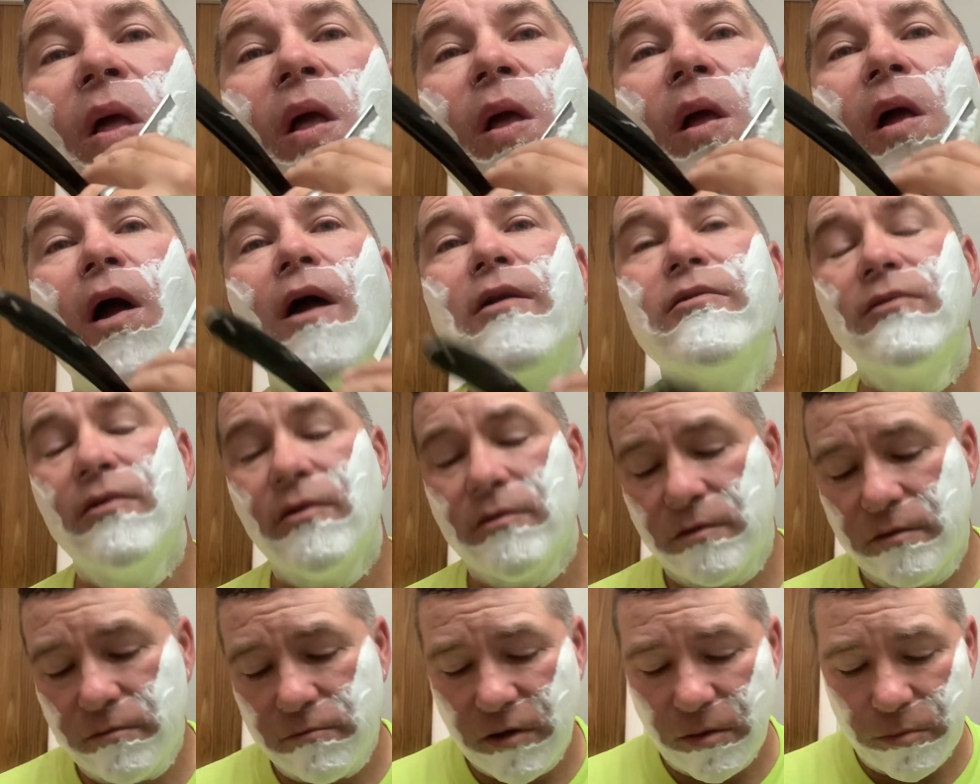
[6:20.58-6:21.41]
I took
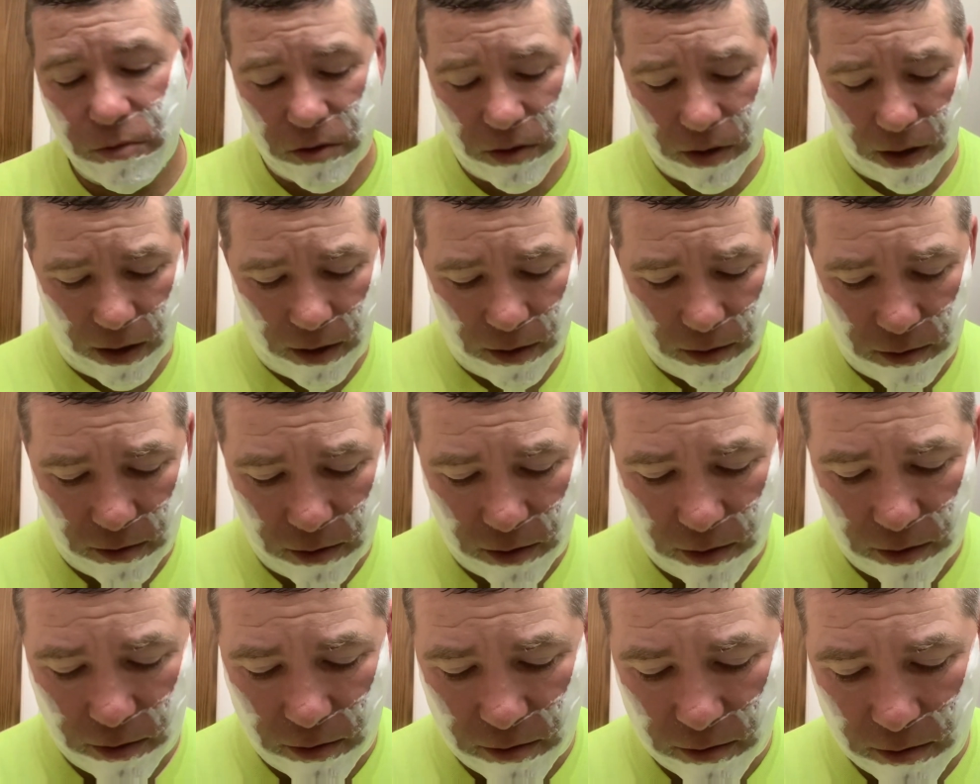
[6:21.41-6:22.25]
the rubber tire
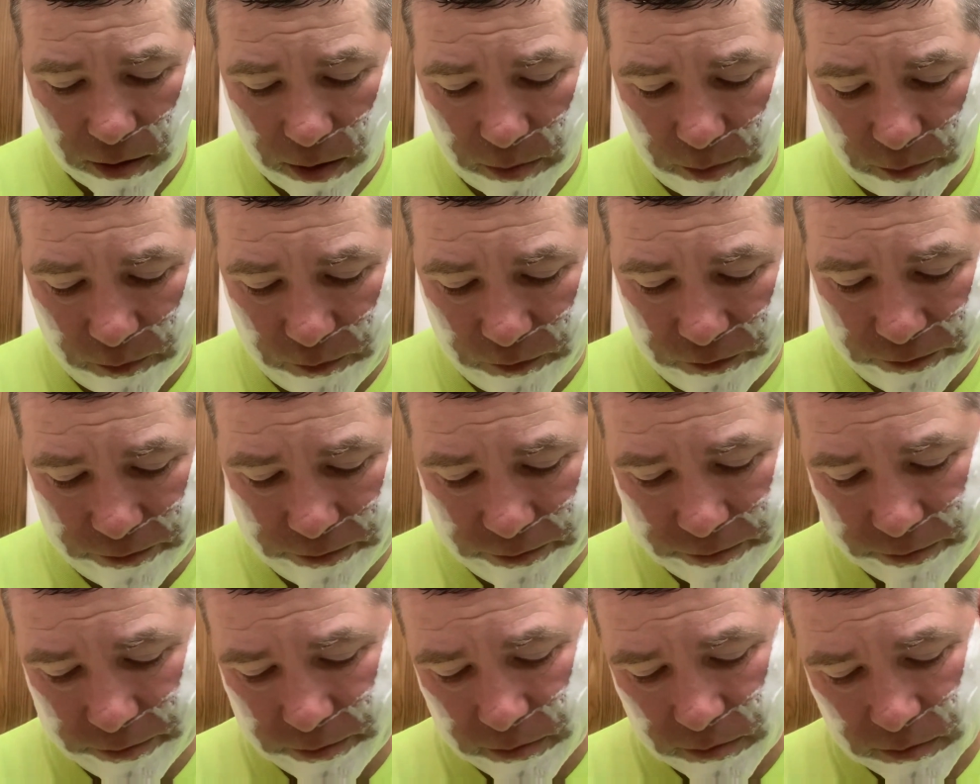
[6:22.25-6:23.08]
loader up
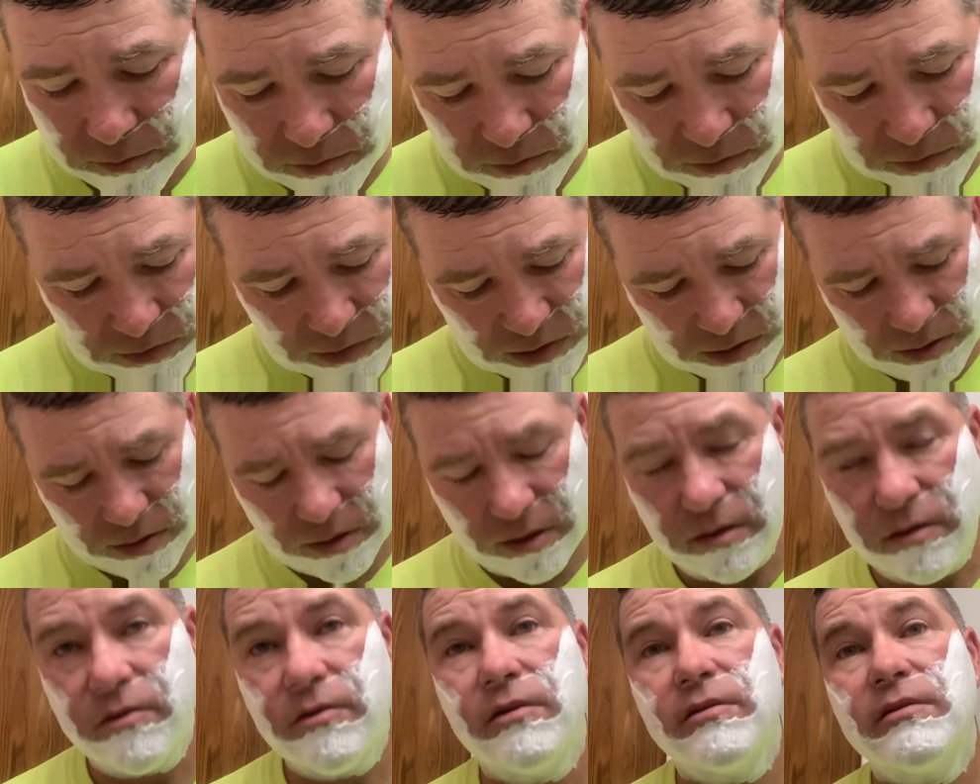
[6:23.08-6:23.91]

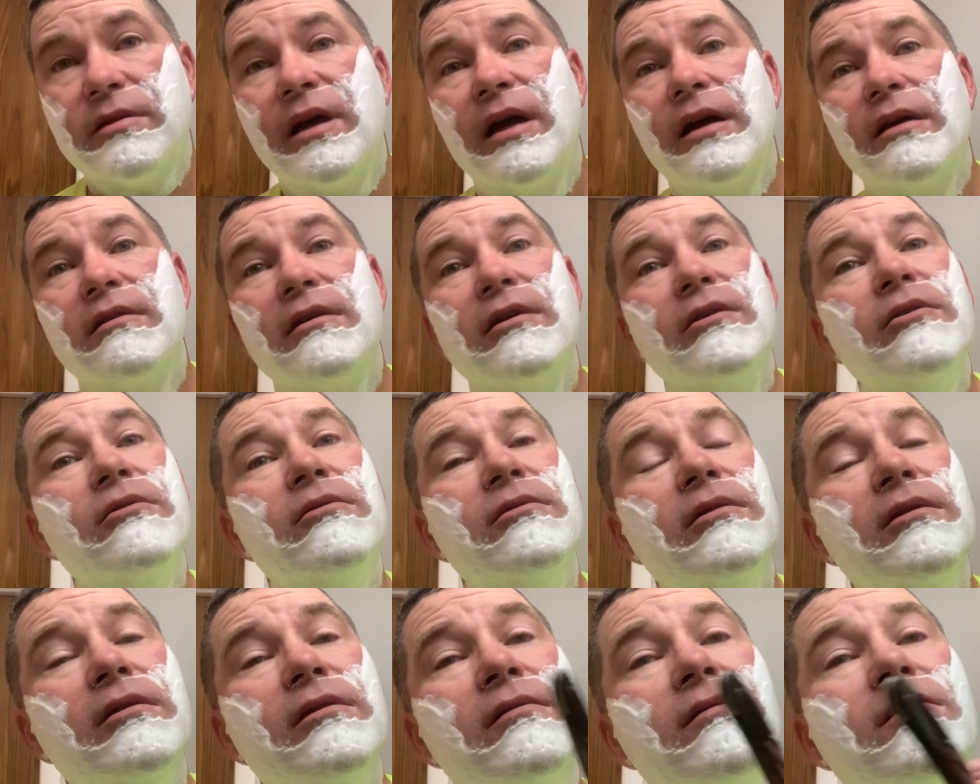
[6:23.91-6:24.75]
and took that load
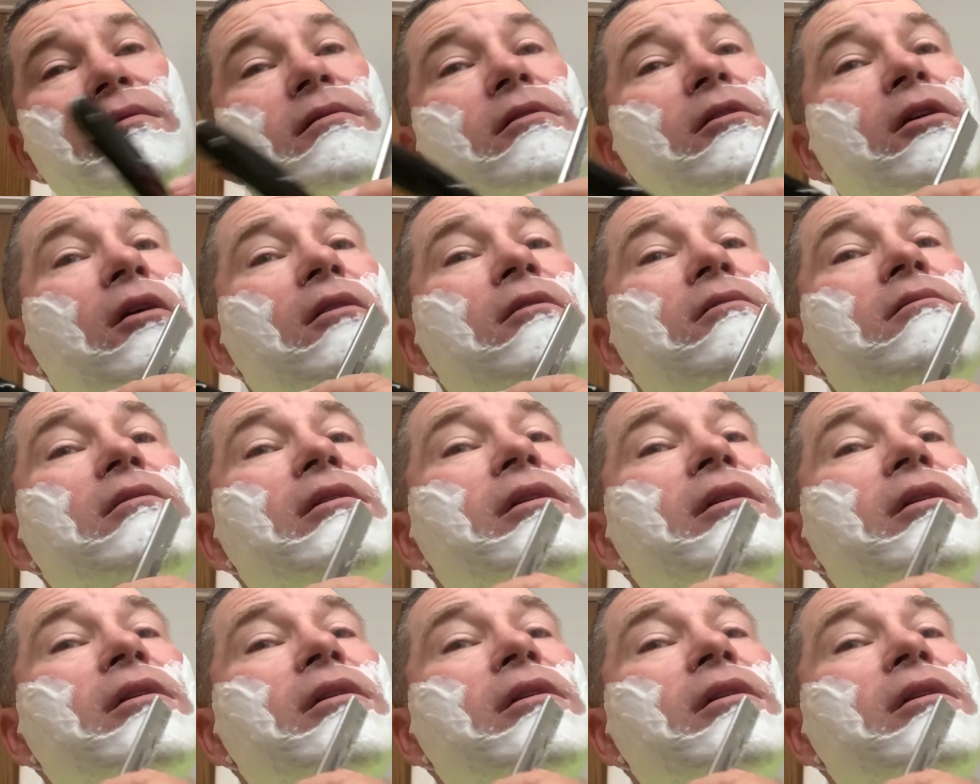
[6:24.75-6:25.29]
and coaled